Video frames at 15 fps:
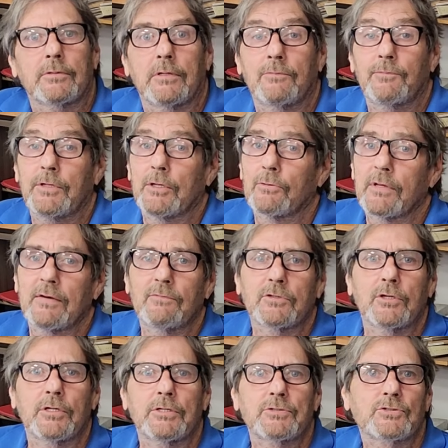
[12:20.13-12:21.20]
and if you don't have a
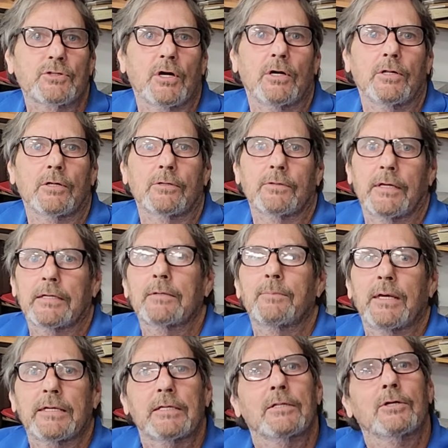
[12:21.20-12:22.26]
good installer, they can
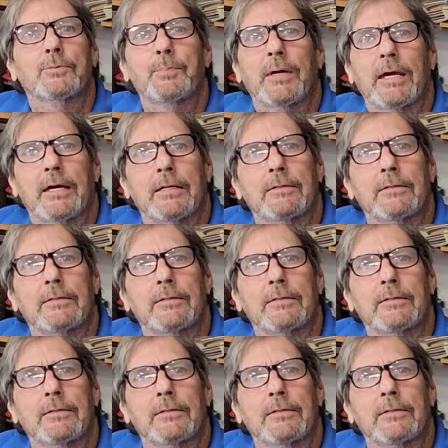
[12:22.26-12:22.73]
make it look bad.